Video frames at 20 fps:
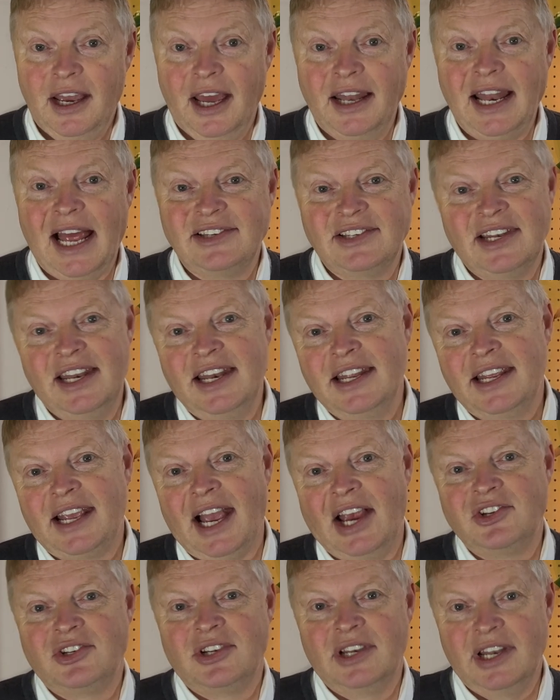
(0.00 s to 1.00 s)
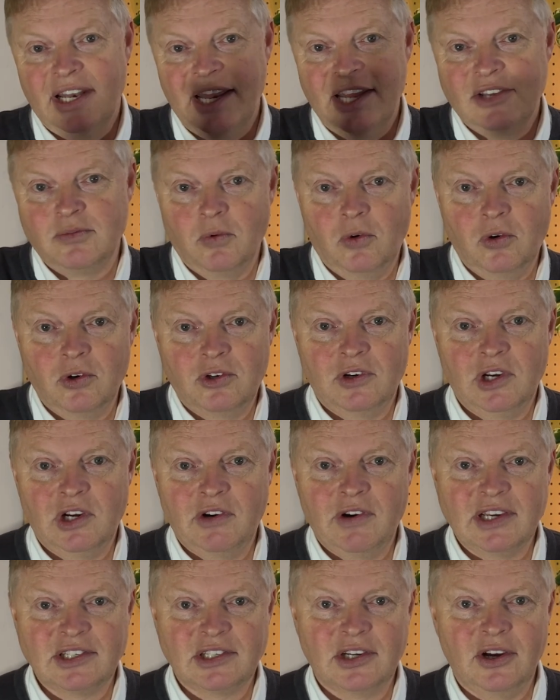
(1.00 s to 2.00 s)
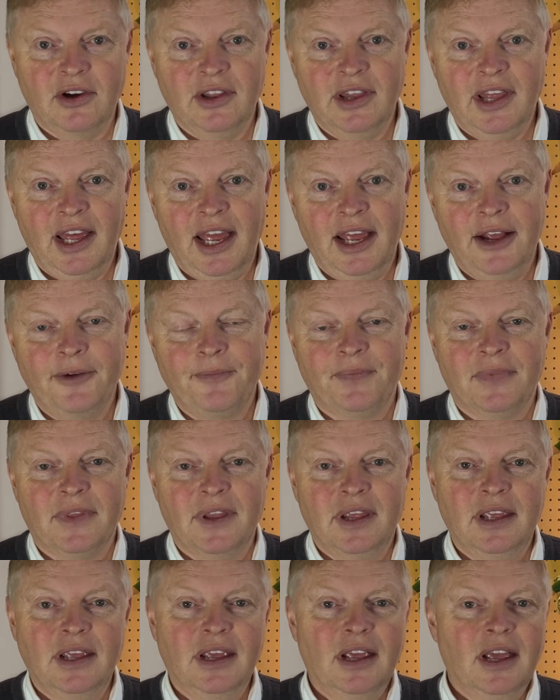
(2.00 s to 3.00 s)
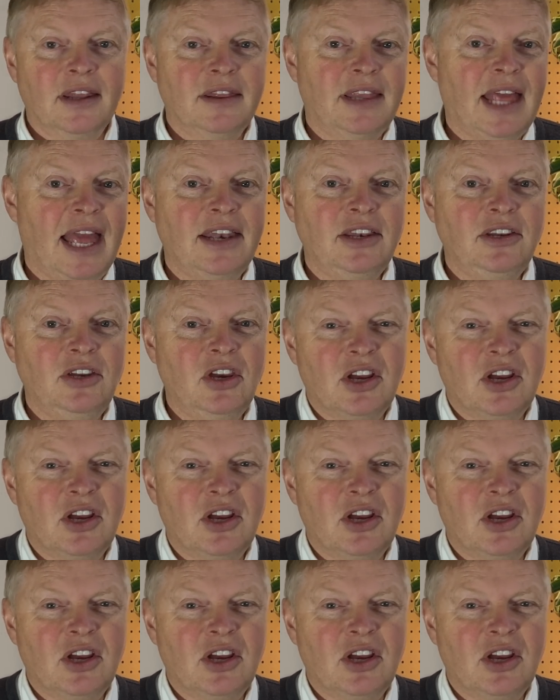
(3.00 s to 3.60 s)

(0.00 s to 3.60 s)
And that's an indication that there's water ingress got there. Then you